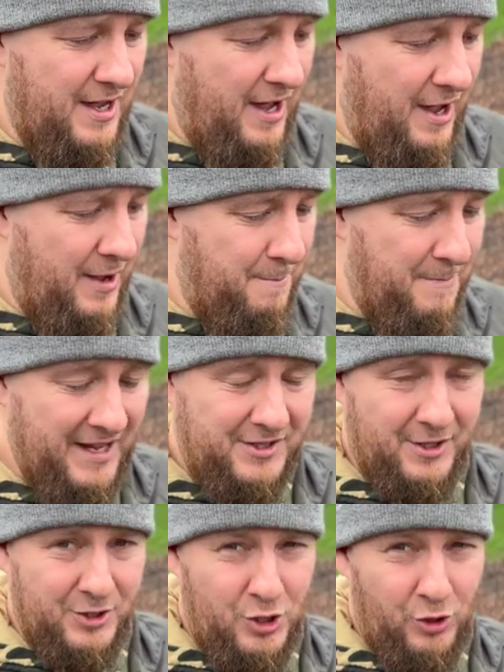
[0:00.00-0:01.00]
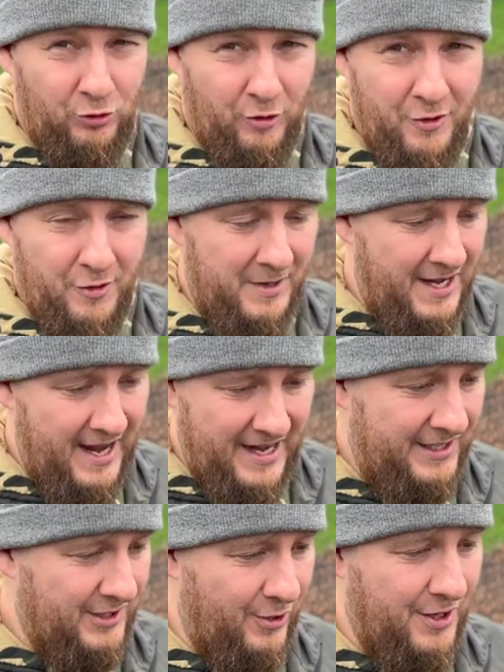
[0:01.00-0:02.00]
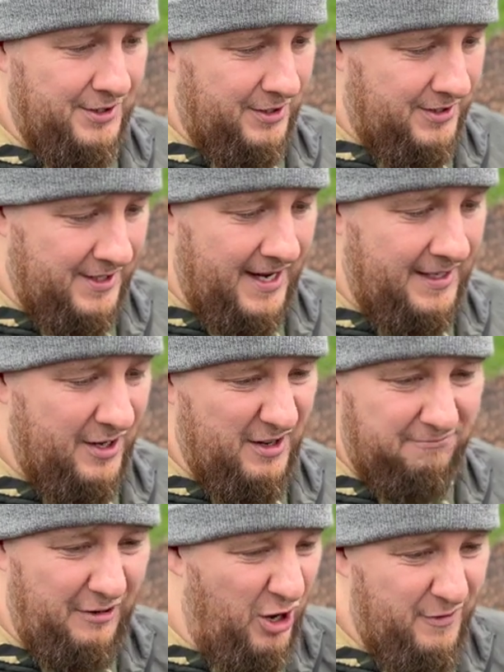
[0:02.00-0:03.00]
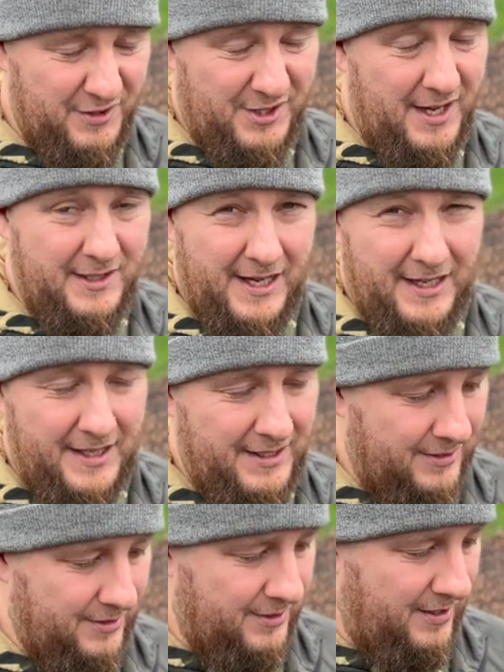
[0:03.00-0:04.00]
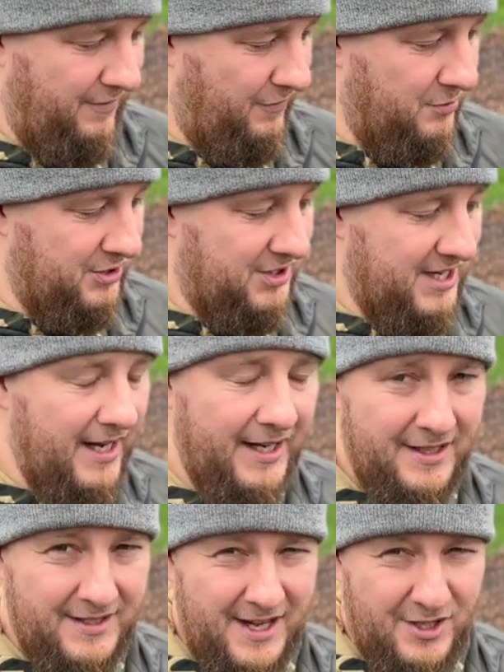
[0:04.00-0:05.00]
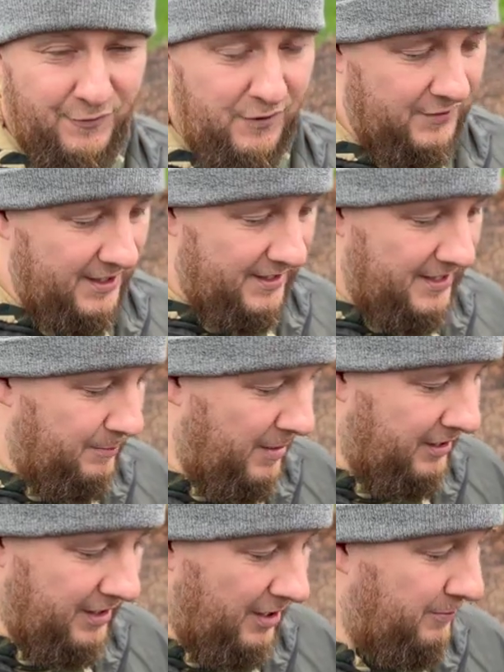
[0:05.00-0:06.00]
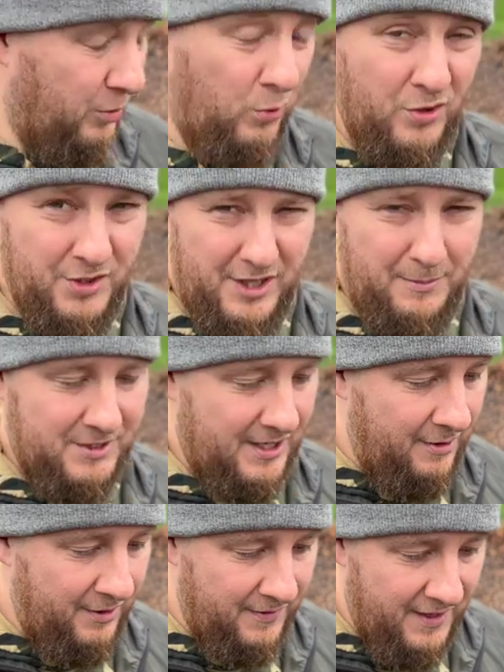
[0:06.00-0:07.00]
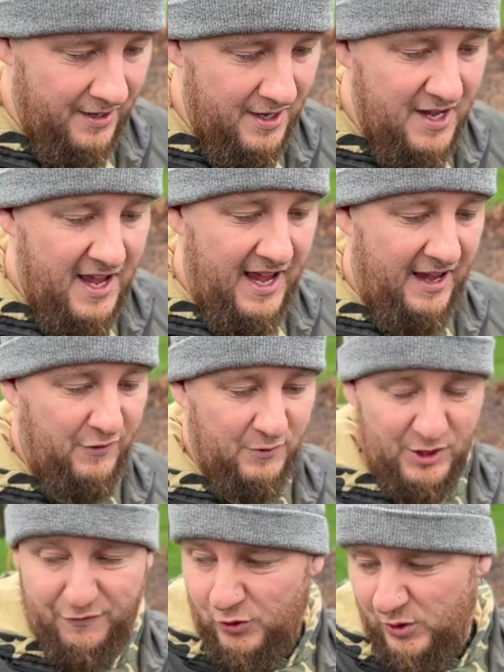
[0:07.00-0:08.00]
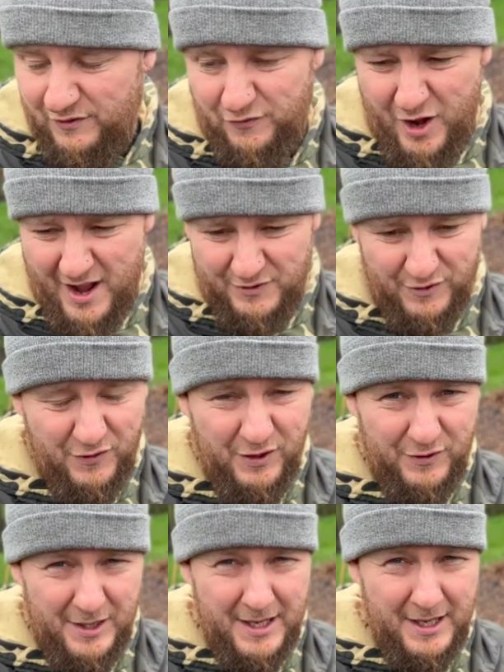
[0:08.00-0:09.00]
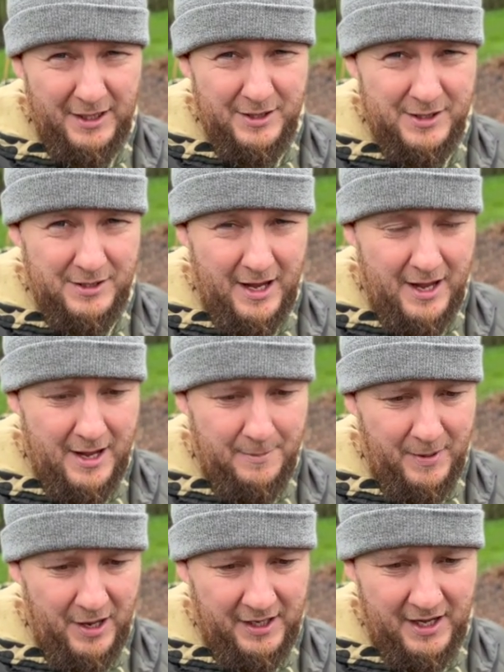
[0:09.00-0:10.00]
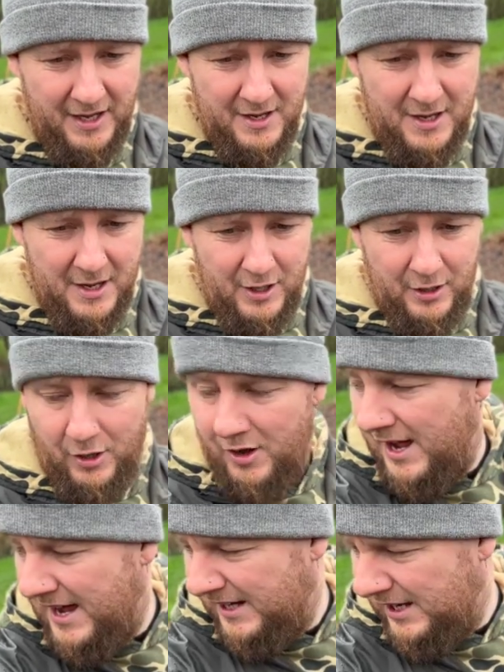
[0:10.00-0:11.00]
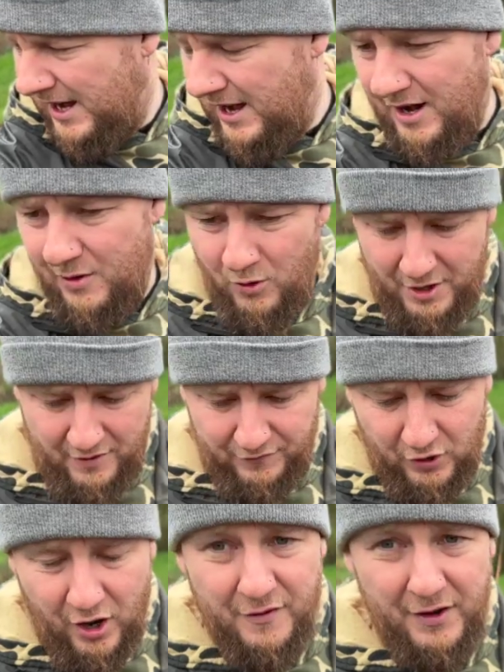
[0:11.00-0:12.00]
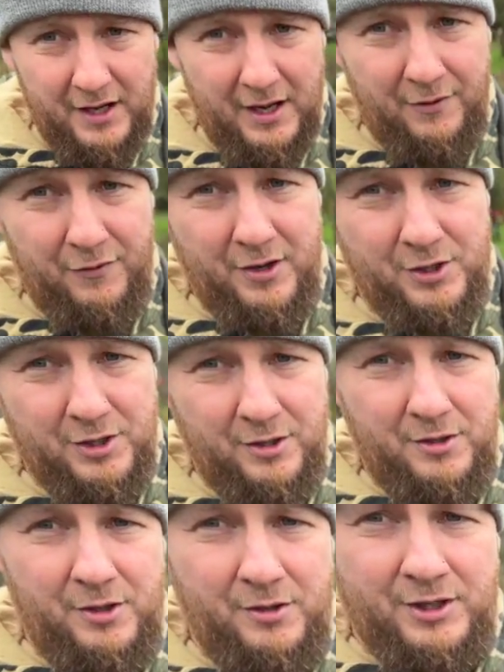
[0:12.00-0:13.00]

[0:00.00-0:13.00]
matters. You can grow them in any size container over, say, 10 litres. If it was a 10 to 15 litre bucket, I'd put 1 seed potato in there. If it was a 45 to 50 litre bucket, like one I've got over here, if I show you,